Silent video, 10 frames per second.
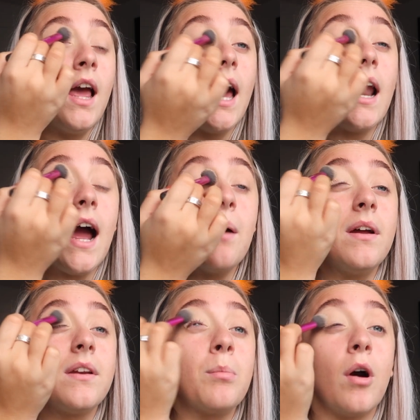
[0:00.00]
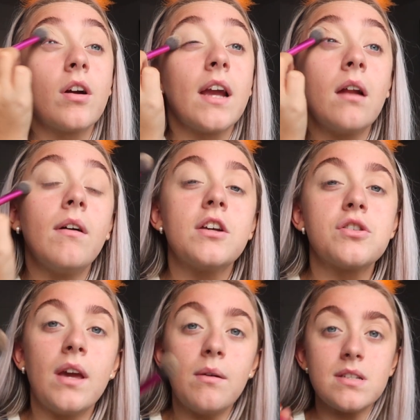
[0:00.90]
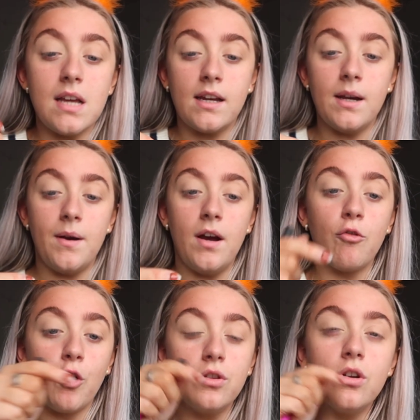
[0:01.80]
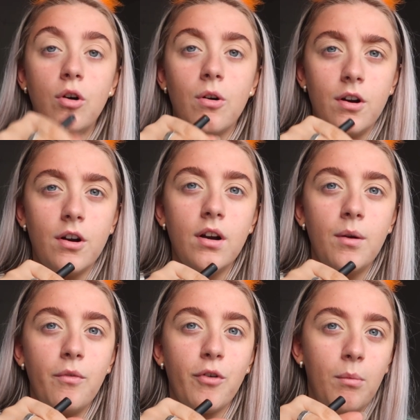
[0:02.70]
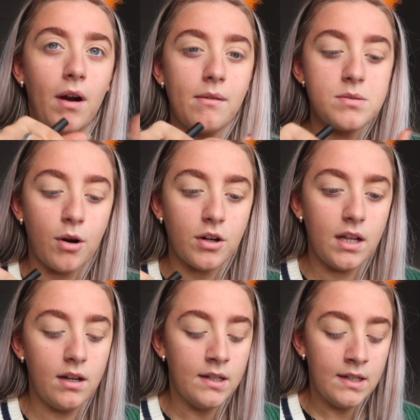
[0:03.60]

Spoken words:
And I went to park anyway, so he was like around the corner from where I was parking.